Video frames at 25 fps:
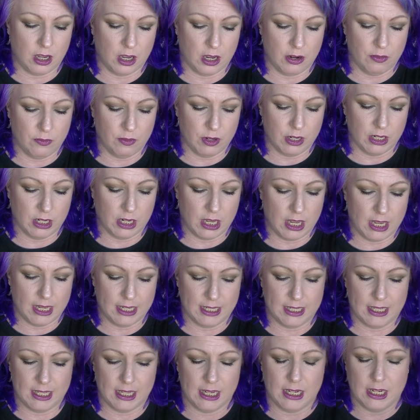I
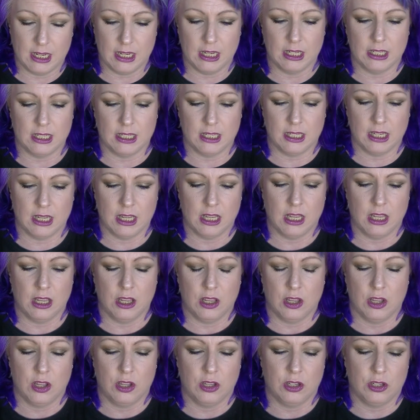realized that it's
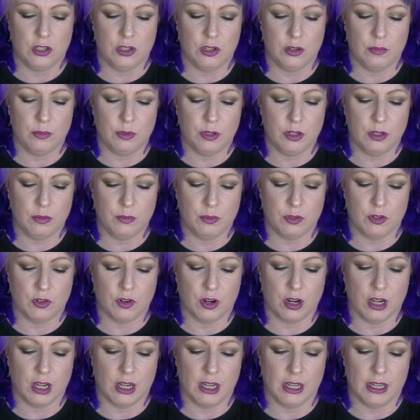super duper
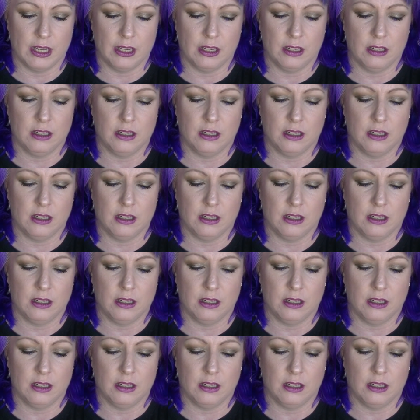dry,